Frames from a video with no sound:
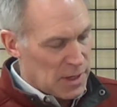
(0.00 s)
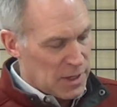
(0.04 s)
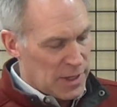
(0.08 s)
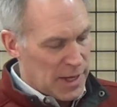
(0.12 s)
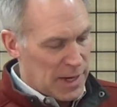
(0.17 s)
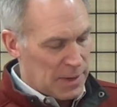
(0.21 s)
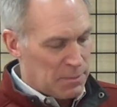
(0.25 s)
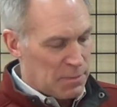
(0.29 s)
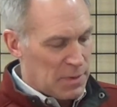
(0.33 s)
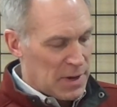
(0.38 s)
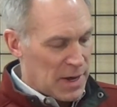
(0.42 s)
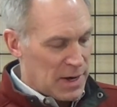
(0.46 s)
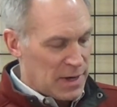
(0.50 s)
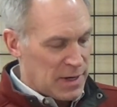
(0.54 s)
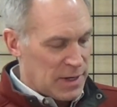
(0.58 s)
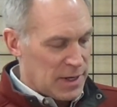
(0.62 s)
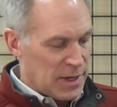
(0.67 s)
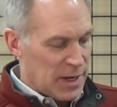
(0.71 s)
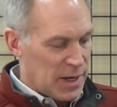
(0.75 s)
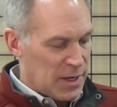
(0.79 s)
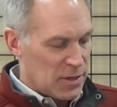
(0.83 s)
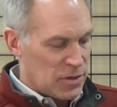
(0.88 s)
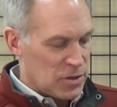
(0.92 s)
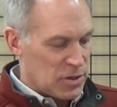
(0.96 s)
That
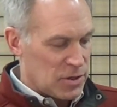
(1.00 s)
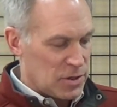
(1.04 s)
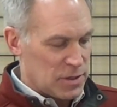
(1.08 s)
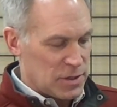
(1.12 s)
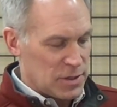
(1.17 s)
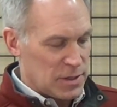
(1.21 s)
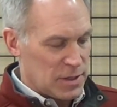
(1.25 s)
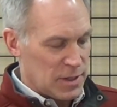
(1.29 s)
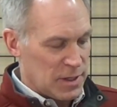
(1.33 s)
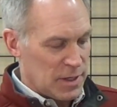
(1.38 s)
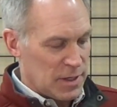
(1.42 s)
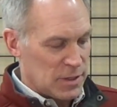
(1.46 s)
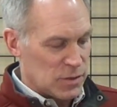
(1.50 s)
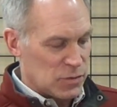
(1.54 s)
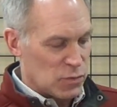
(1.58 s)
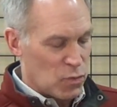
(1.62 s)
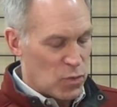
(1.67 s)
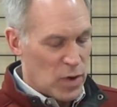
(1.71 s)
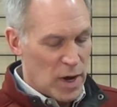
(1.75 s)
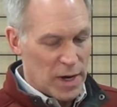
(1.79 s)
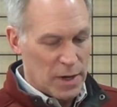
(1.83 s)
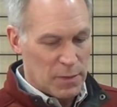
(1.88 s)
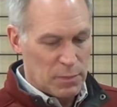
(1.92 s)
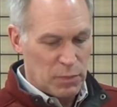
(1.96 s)
bonding agent is
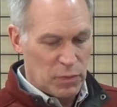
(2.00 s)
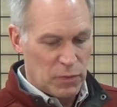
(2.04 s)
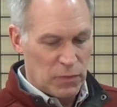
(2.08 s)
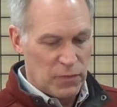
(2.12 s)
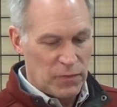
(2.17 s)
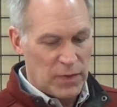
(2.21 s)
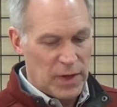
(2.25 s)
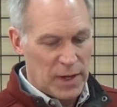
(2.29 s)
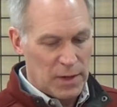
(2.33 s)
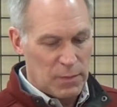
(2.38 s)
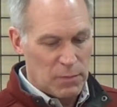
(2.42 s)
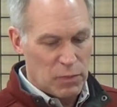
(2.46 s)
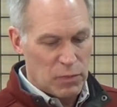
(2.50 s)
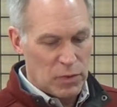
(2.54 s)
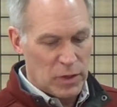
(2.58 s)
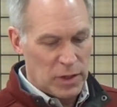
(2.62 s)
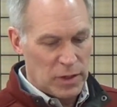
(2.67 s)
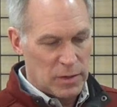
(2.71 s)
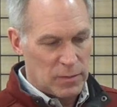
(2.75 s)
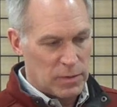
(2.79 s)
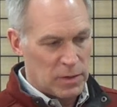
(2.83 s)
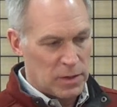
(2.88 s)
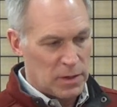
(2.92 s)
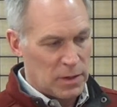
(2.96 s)
waterproof and
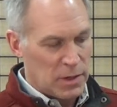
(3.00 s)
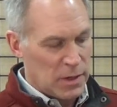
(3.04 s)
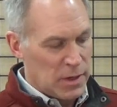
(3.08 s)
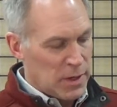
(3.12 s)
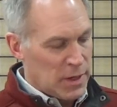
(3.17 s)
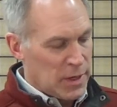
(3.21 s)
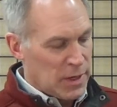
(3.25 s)
breathable.